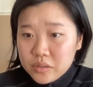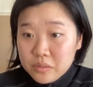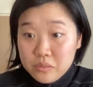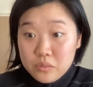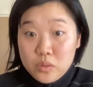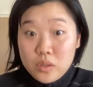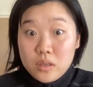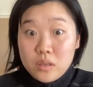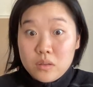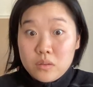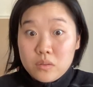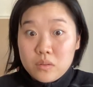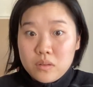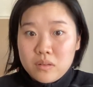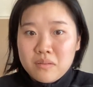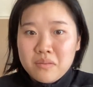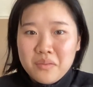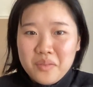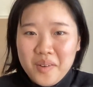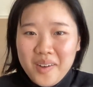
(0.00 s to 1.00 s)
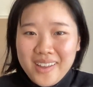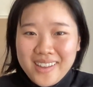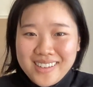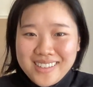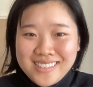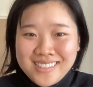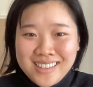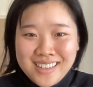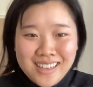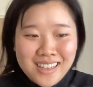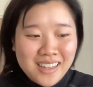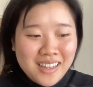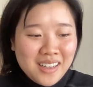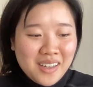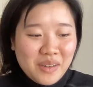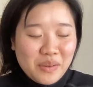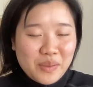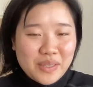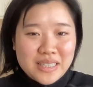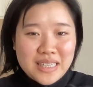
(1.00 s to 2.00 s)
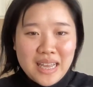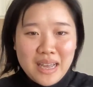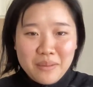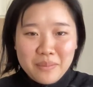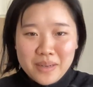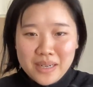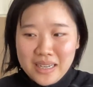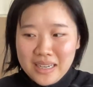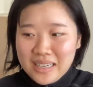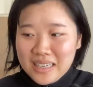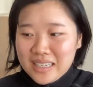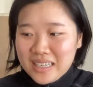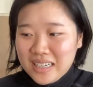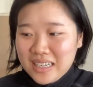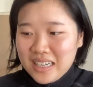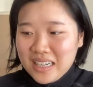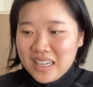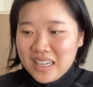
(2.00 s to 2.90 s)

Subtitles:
Whoa, what? What's happening?